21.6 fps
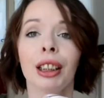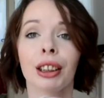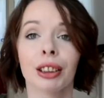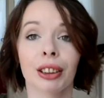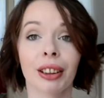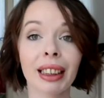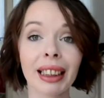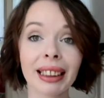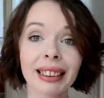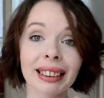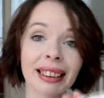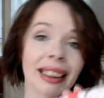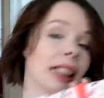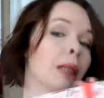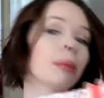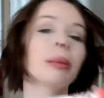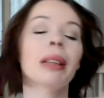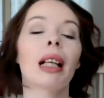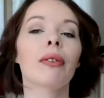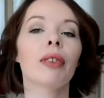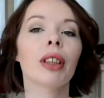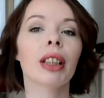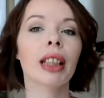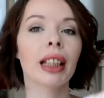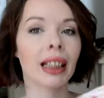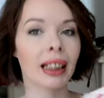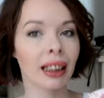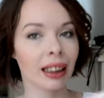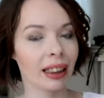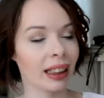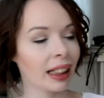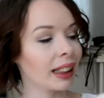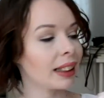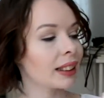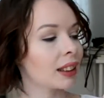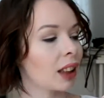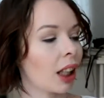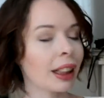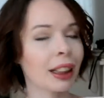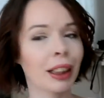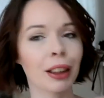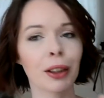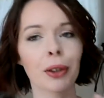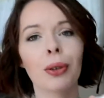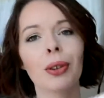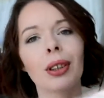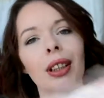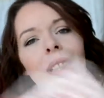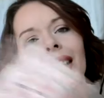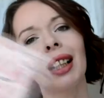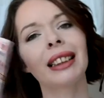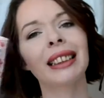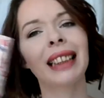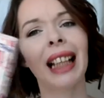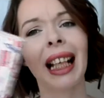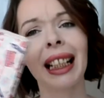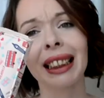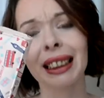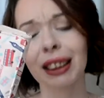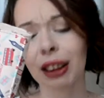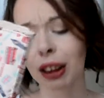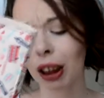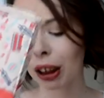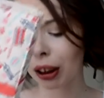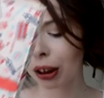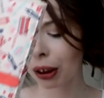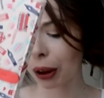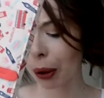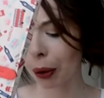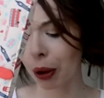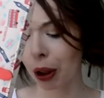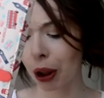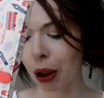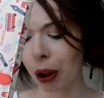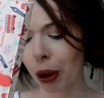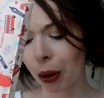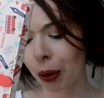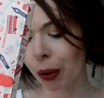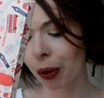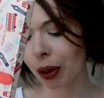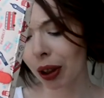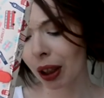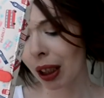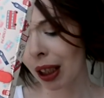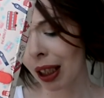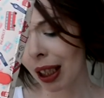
So this keeps everything neat, tidy and organised, and it's just so cute.